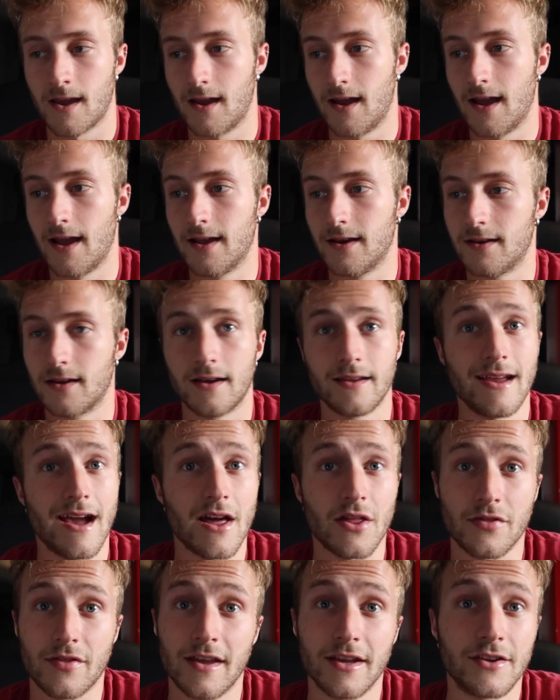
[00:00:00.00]
And
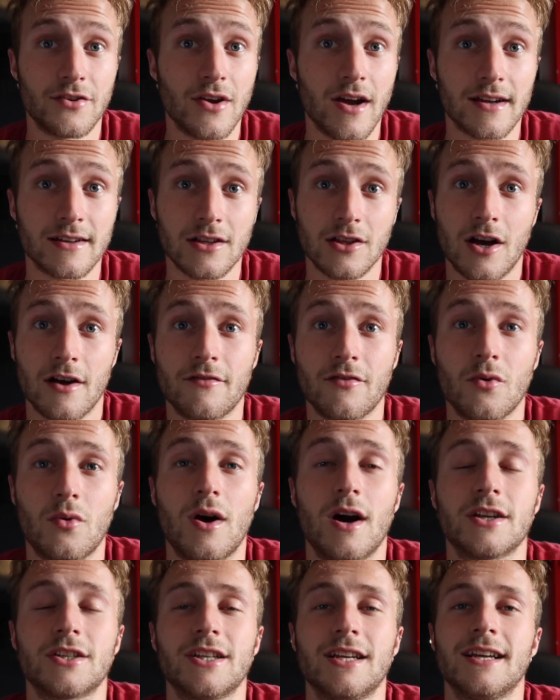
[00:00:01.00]
yeah, thank you guys a lot for
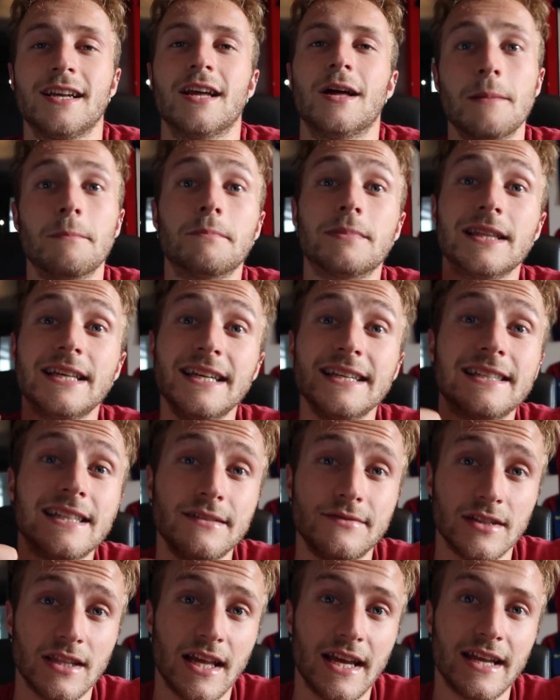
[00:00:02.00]
watching. Please
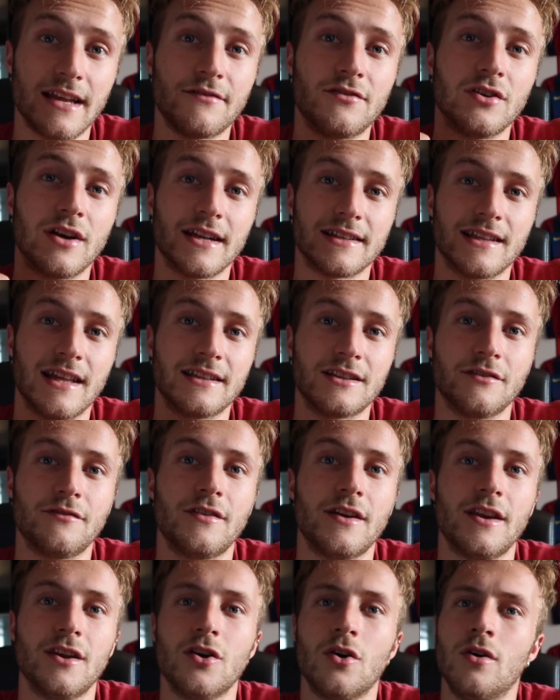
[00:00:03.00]
leave a like if you guys liked the
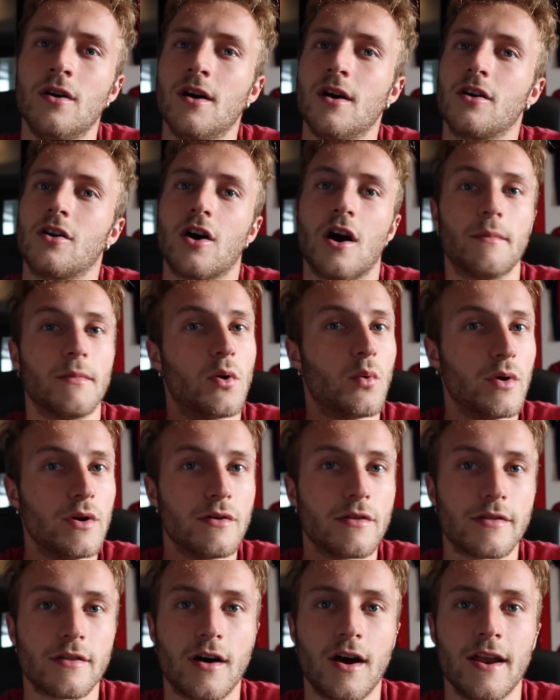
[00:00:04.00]
video. Comment what
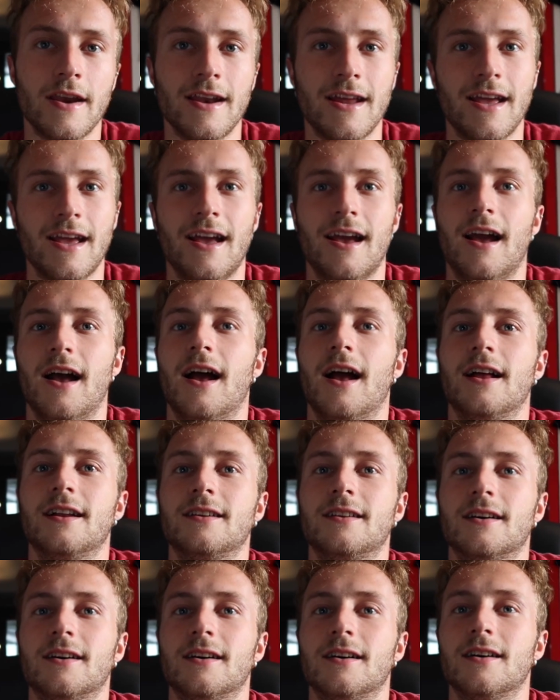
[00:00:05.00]
you thought.
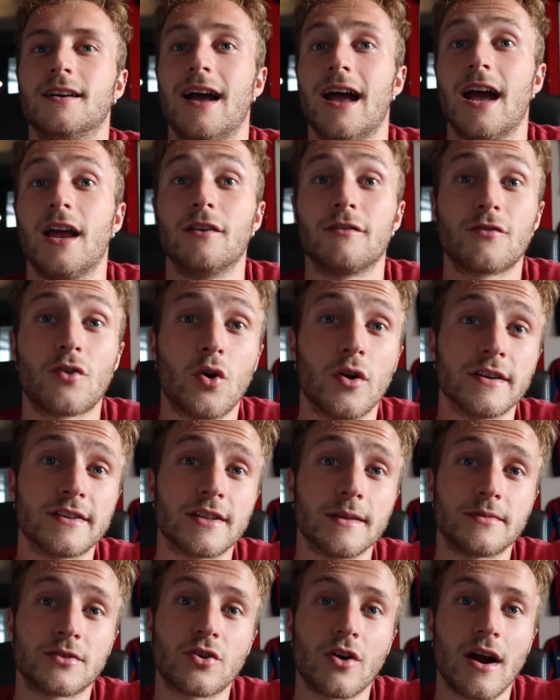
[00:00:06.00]
And of course,
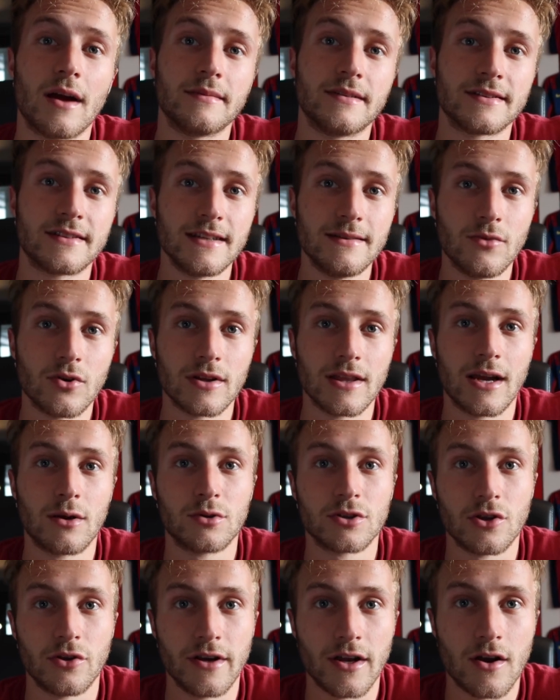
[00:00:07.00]
subscribe to see more
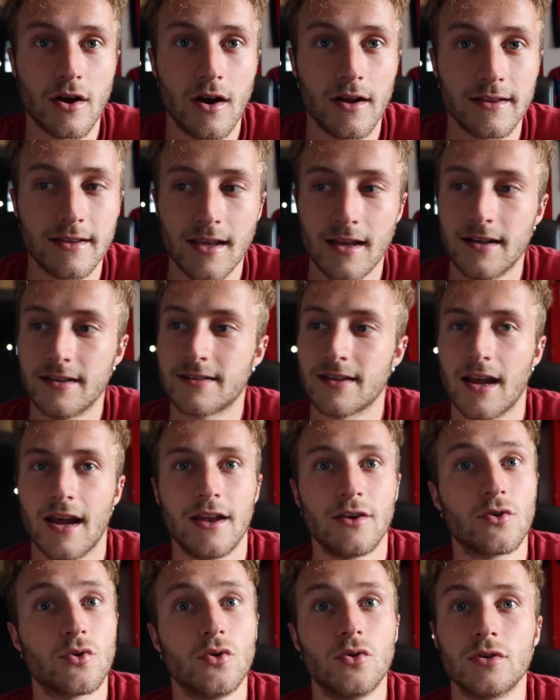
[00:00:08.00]
language learning content
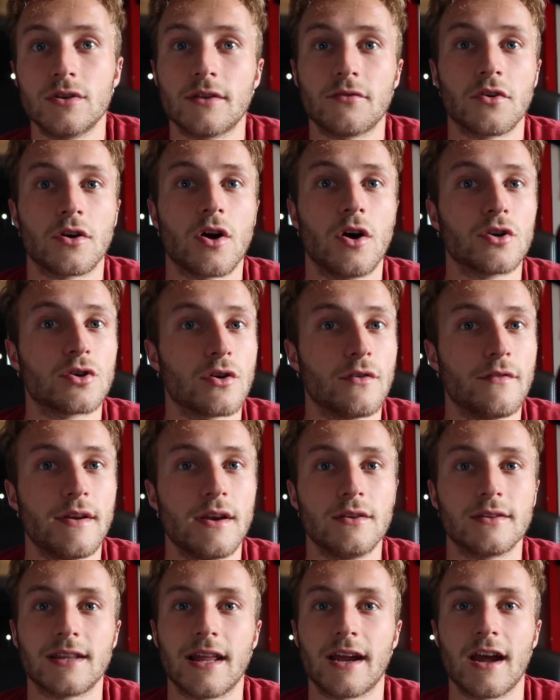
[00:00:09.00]
and cool different cultural
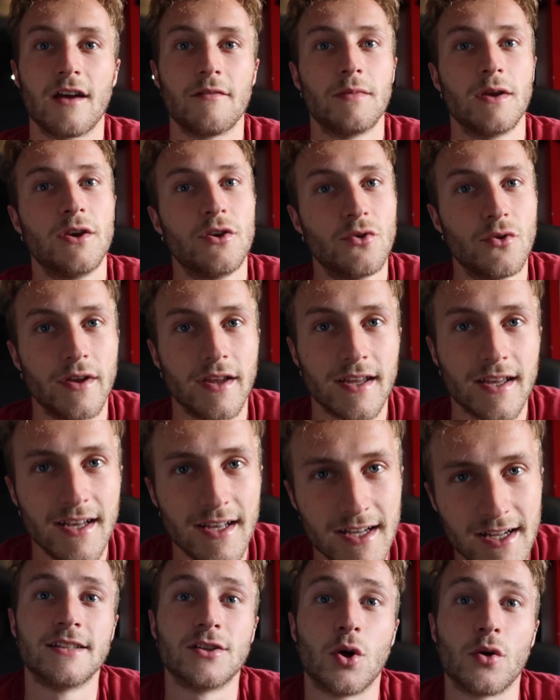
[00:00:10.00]
videos like I've been doing.
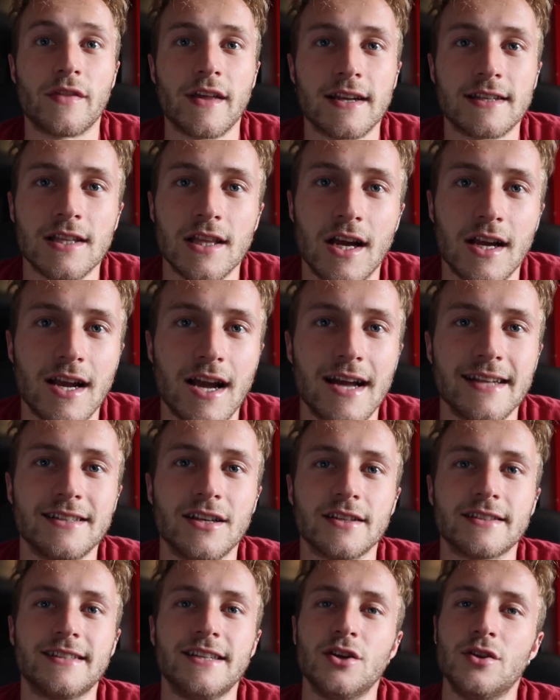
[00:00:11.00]
So thanks a lot, guys,
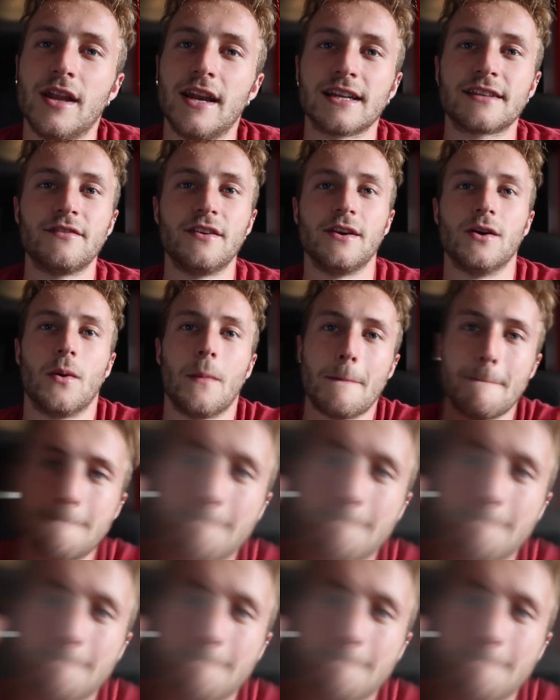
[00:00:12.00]
and I'll see you in the next video.